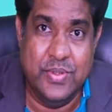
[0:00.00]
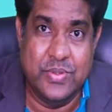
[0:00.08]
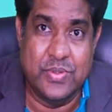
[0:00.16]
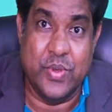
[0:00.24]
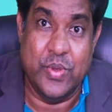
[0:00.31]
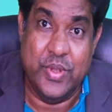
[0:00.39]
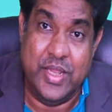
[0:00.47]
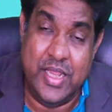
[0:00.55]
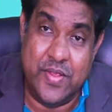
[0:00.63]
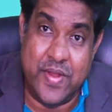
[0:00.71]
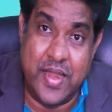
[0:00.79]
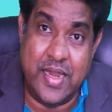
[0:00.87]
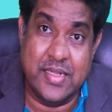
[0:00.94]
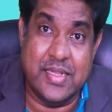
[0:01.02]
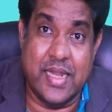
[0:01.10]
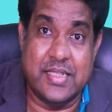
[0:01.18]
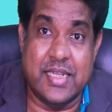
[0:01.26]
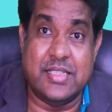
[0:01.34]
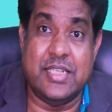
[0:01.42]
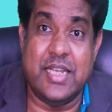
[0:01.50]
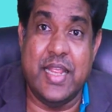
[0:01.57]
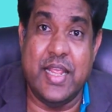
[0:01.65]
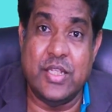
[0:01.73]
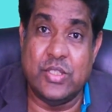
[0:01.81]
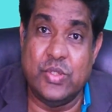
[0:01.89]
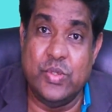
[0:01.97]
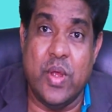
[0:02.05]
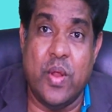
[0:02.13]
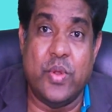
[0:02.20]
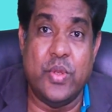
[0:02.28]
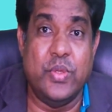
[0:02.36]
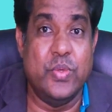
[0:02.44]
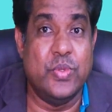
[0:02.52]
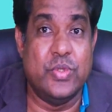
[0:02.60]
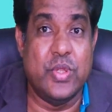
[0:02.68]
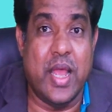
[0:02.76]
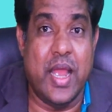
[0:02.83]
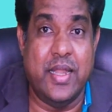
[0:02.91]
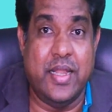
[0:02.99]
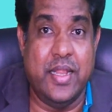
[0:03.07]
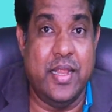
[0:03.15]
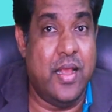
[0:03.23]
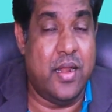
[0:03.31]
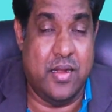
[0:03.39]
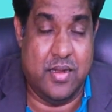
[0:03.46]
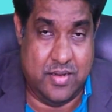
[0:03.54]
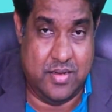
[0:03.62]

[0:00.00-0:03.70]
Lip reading: So even in that such a case, you have to use ITR2,